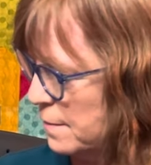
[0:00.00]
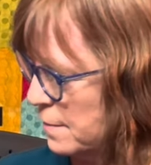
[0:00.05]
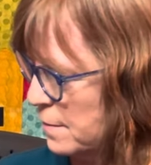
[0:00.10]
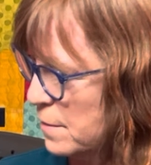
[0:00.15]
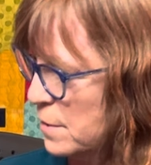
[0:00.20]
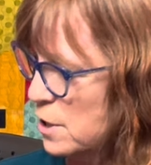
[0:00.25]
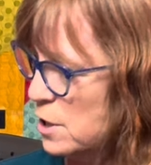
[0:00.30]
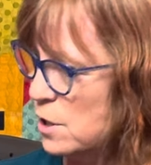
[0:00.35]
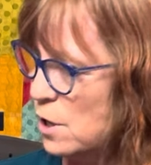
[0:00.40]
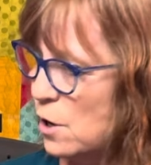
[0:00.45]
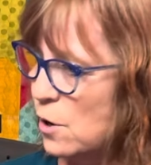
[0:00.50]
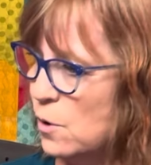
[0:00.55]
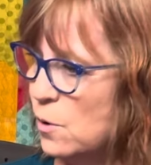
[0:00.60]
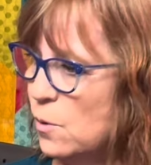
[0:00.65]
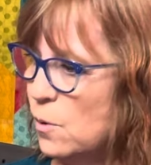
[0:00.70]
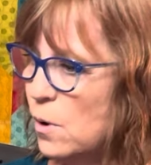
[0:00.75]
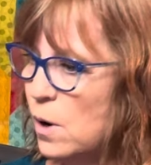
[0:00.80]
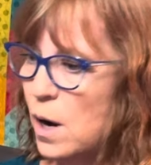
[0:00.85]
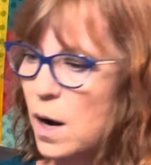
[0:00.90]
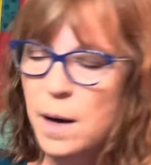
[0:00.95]

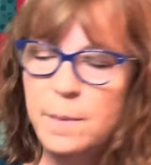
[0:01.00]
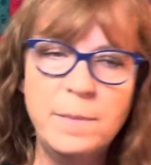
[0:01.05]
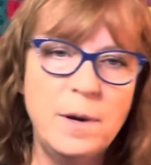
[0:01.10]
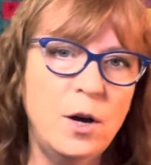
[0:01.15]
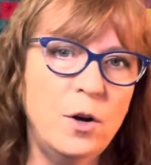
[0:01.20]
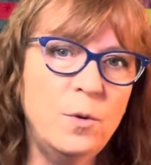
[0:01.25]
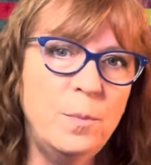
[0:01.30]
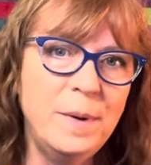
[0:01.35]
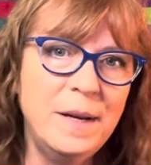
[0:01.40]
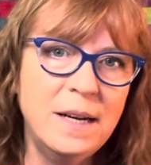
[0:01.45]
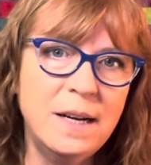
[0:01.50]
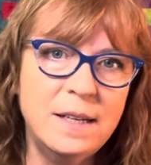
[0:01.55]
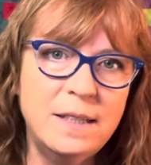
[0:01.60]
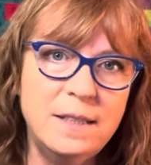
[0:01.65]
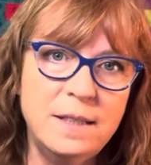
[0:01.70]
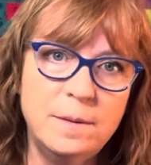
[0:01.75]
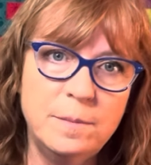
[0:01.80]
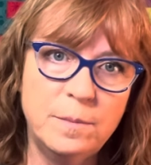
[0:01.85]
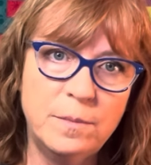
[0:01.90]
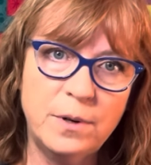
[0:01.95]
So I'm hoping I
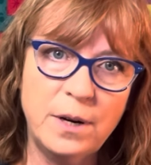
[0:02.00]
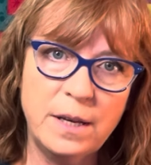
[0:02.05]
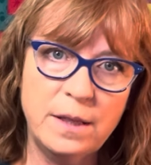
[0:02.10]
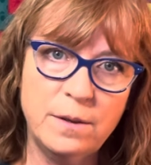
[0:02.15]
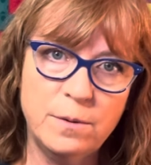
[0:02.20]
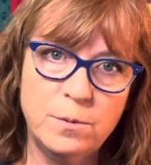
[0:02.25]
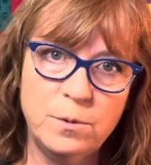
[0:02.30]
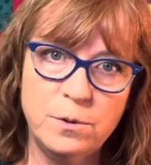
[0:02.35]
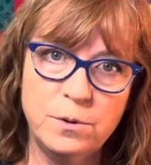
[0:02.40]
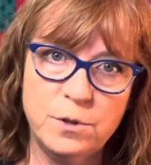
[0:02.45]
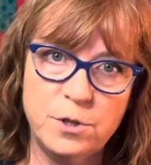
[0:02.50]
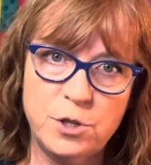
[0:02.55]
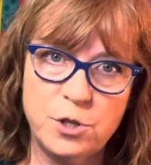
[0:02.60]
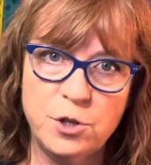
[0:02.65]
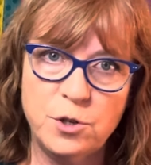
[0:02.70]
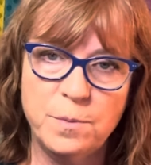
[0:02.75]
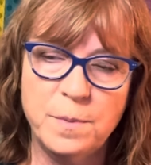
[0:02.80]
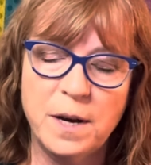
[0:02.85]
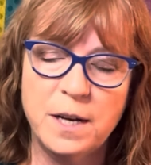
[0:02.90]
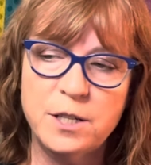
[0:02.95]
didn't break the rules
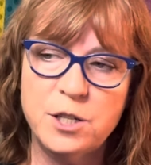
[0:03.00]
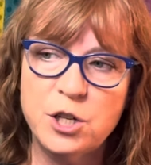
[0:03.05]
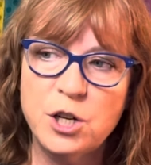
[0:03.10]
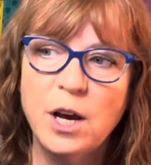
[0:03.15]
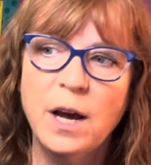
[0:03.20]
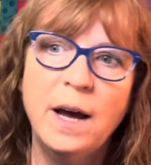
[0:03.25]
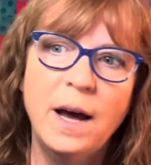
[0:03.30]
too much.